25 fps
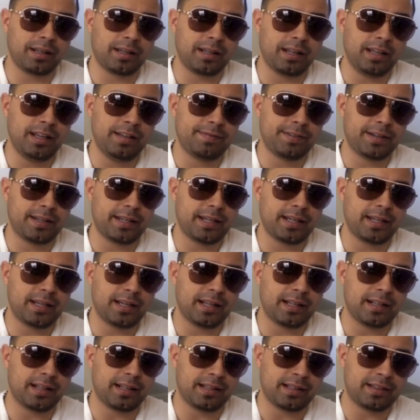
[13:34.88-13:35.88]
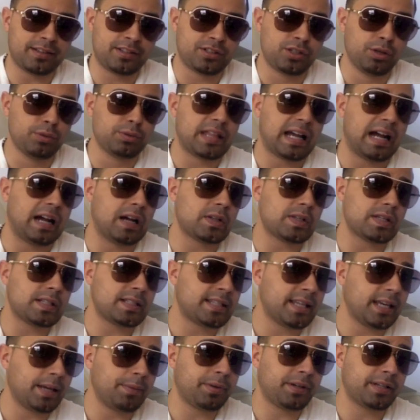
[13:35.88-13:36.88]
even
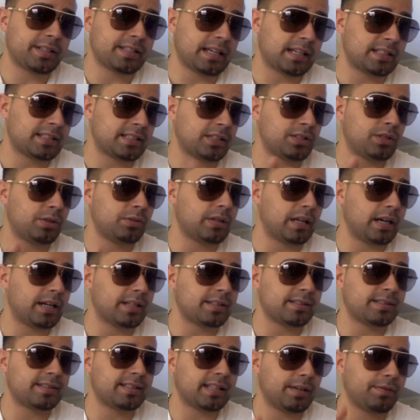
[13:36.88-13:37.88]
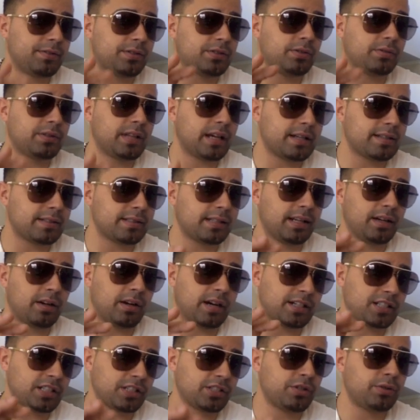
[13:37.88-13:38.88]
2010, because I said 2007, 2008, or
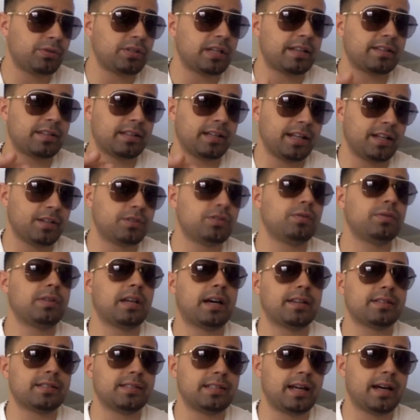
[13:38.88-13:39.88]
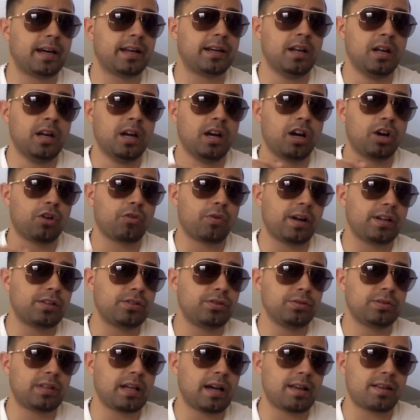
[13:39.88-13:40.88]
actually 2008 and 2009, around
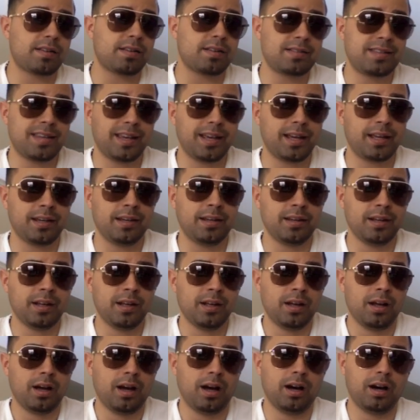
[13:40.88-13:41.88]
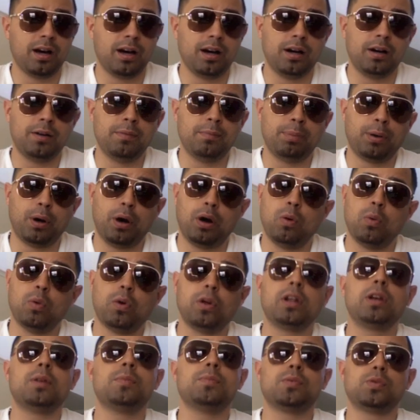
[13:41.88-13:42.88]
2010, Paul
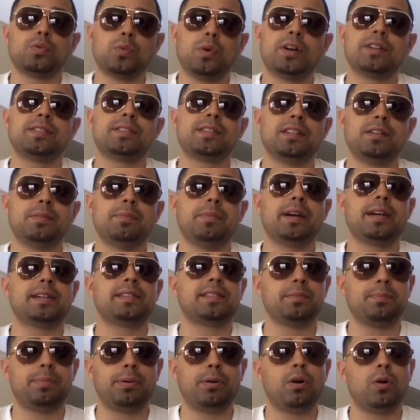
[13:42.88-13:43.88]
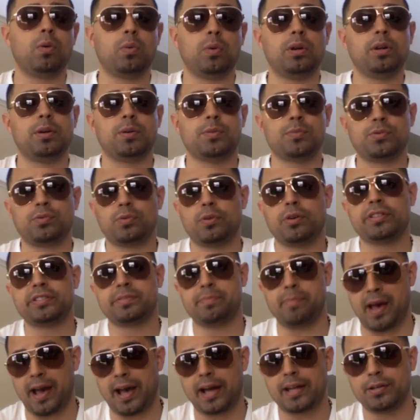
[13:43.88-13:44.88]
Williams was in the mix, and Paul Williams was
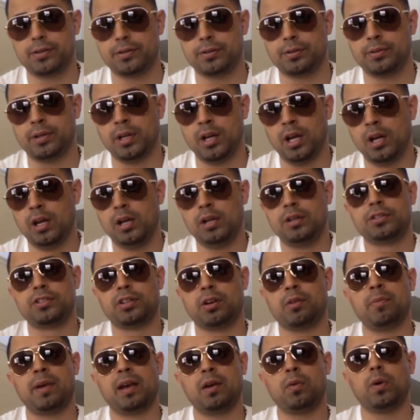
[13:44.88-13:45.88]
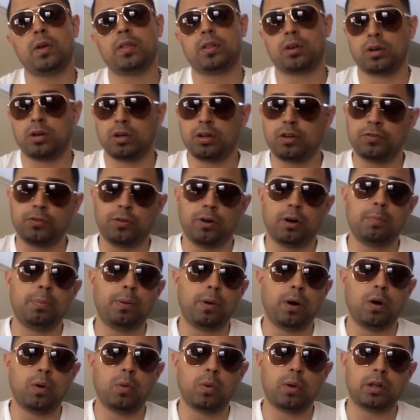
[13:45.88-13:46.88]
a bad dude. So Mayweather could have fought
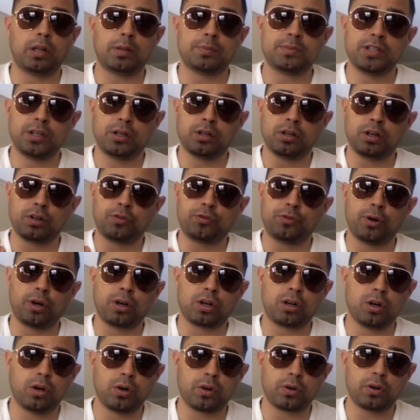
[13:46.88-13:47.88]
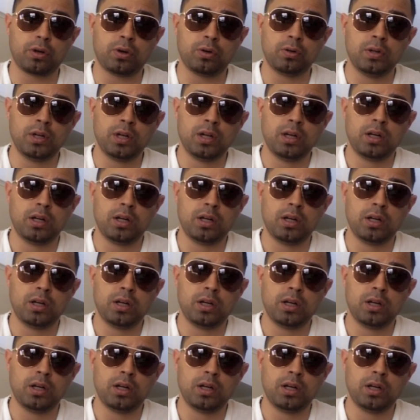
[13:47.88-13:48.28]
Paul Williams. He could have fought Cotto